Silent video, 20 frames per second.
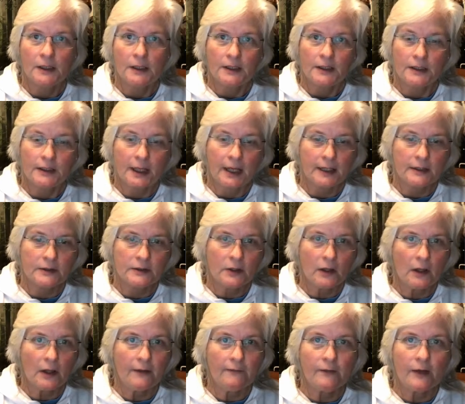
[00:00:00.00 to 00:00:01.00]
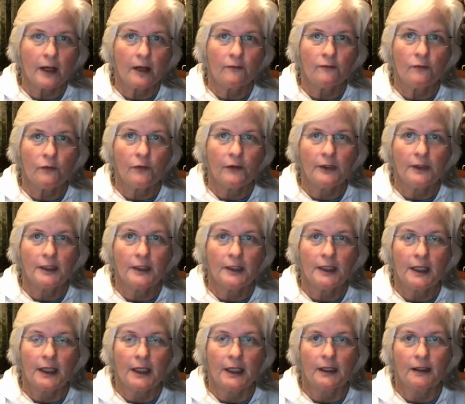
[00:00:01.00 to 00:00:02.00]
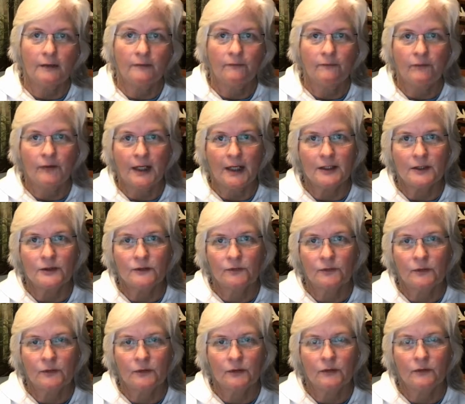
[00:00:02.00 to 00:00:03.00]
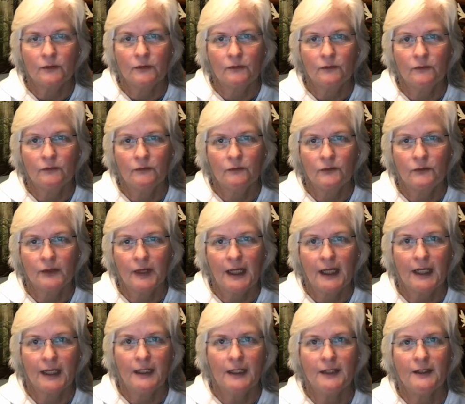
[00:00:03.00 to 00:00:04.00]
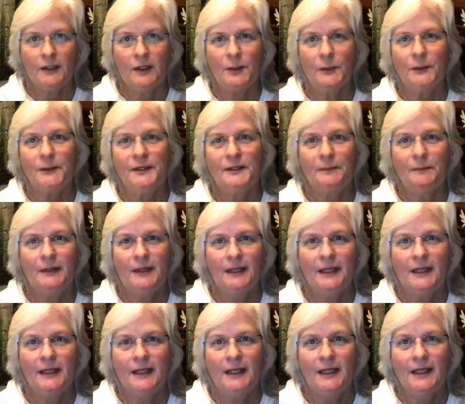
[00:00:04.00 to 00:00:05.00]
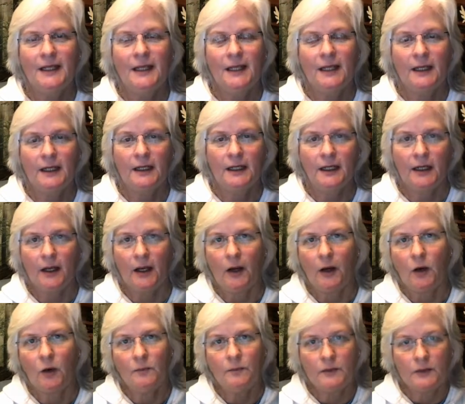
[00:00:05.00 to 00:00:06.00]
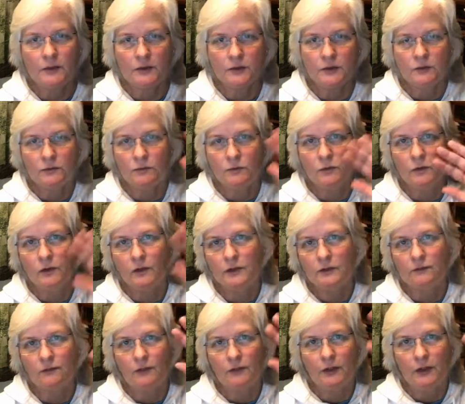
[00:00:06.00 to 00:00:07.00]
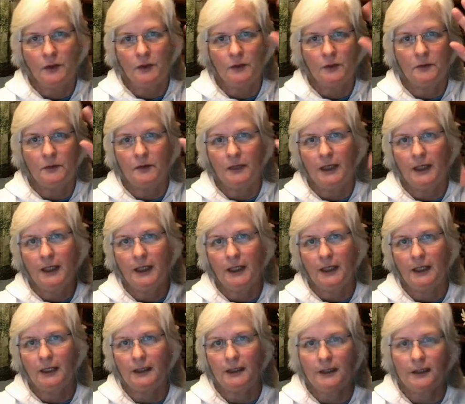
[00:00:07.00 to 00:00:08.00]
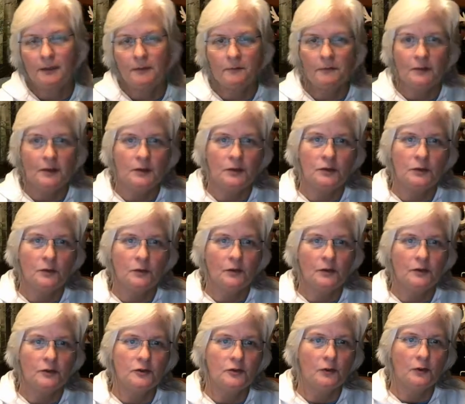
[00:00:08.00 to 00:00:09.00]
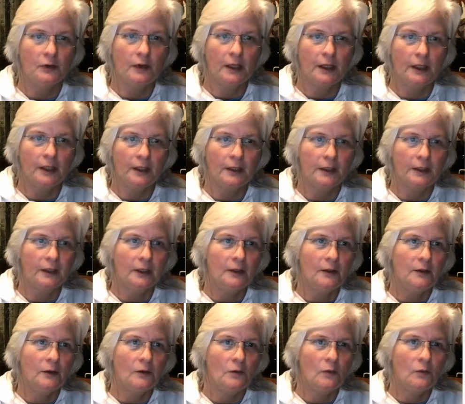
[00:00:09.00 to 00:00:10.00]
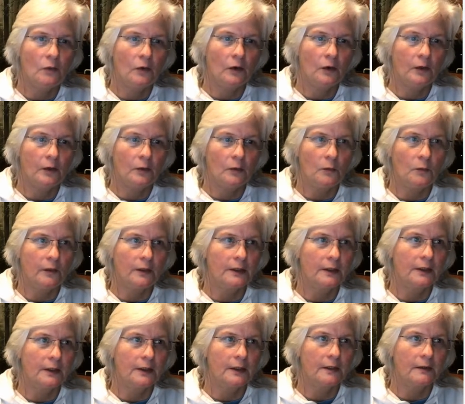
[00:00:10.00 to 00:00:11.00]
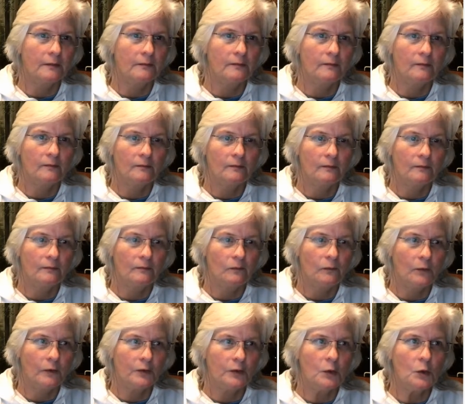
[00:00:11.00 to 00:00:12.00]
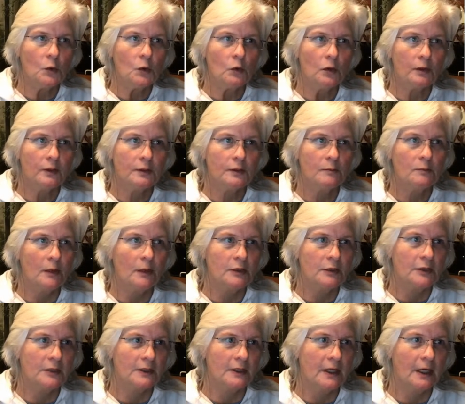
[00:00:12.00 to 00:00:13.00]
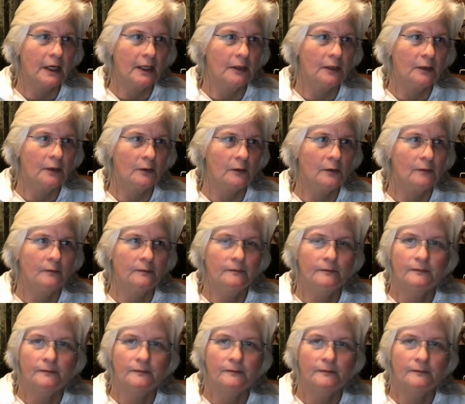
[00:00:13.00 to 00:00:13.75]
That's all I've got for you today. Thanks for hanging in there with me, and I hope this works for you, and that you enjoy working with Google as much as I do.